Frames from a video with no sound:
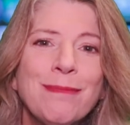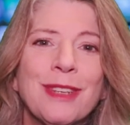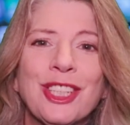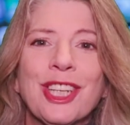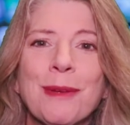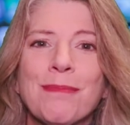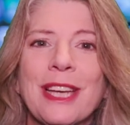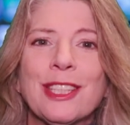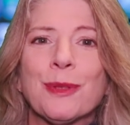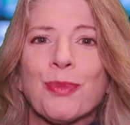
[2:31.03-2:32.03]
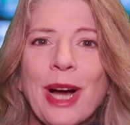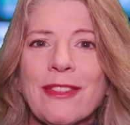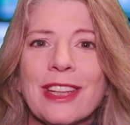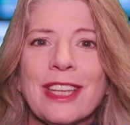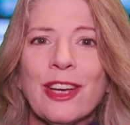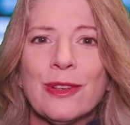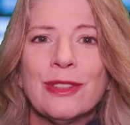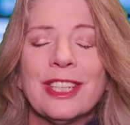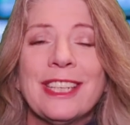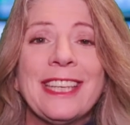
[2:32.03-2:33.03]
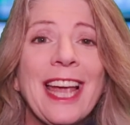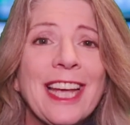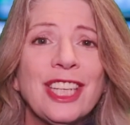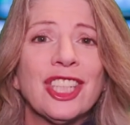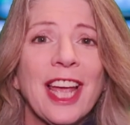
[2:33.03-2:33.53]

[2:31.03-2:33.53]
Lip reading: Michigan-based privately owned Gage